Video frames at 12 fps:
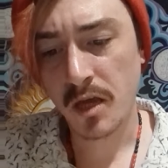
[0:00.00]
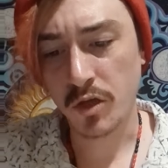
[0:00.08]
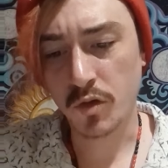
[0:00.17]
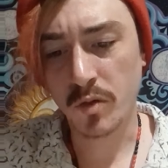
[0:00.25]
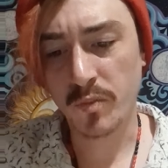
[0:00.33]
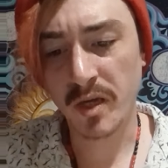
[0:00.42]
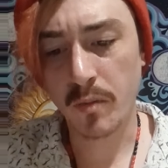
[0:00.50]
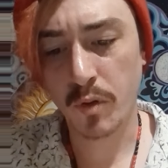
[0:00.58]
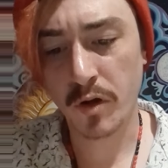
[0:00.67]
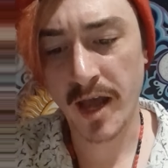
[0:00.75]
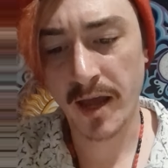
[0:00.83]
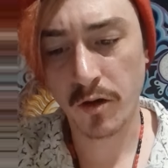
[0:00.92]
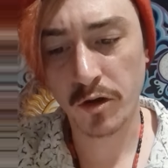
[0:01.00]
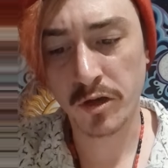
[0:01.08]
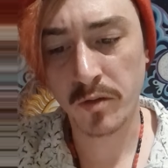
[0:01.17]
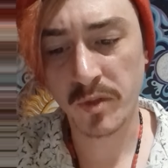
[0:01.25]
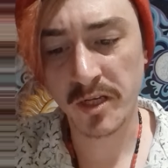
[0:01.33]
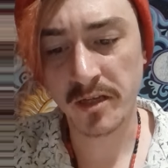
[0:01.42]
You could be a brunette or you
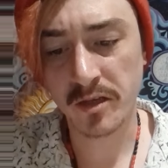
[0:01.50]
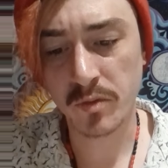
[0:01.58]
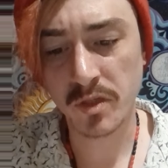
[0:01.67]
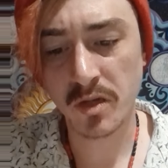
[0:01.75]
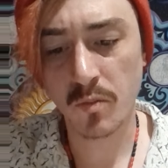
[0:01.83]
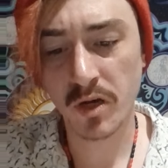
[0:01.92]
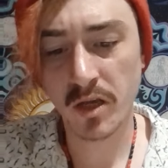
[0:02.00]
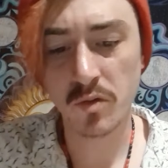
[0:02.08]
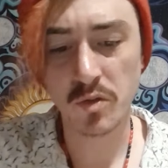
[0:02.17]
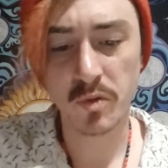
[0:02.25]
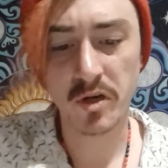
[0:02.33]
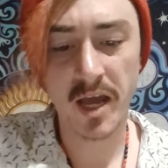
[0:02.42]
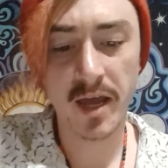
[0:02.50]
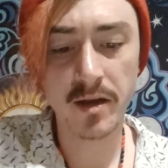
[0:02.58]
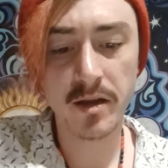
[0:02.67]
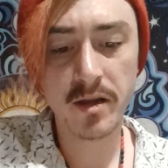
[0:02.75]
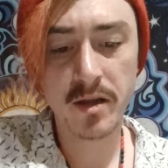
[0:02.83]
could be dealing with somebody who's brunette.